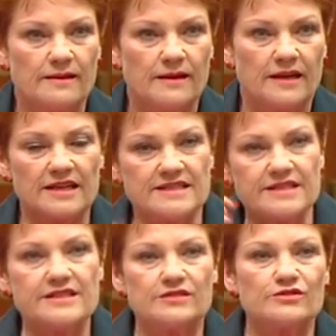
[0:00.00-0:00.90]
unless the
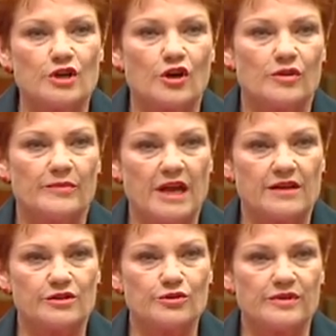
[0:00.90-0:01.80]
till told them how
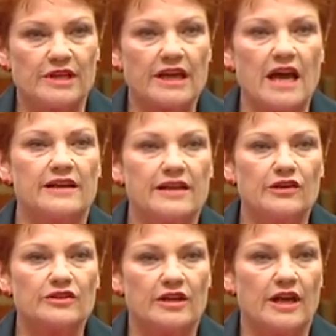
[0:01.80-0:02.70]
to do it. They can't
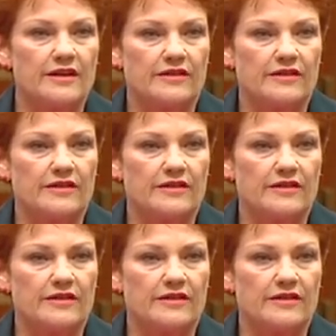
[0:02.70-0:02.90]
calculate,